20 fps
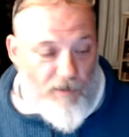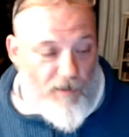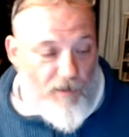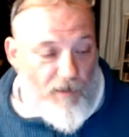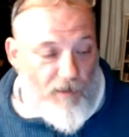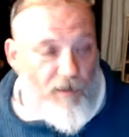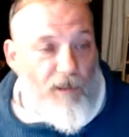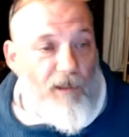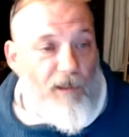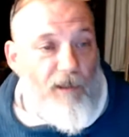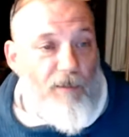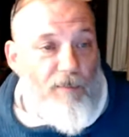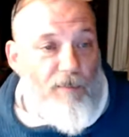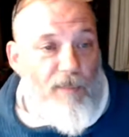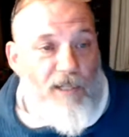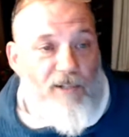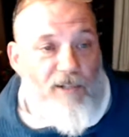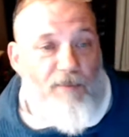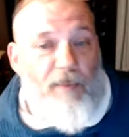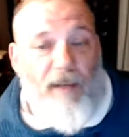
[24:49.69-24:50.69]
to
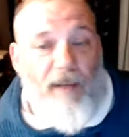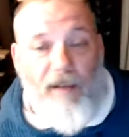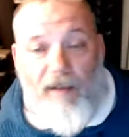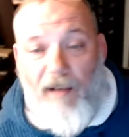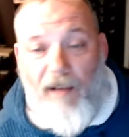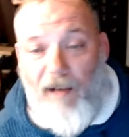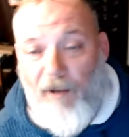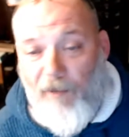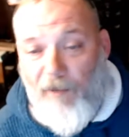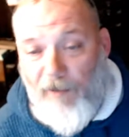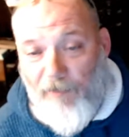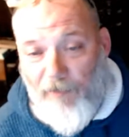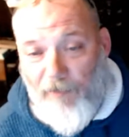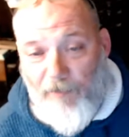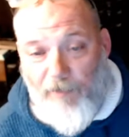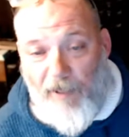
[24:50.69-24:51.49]
be spent however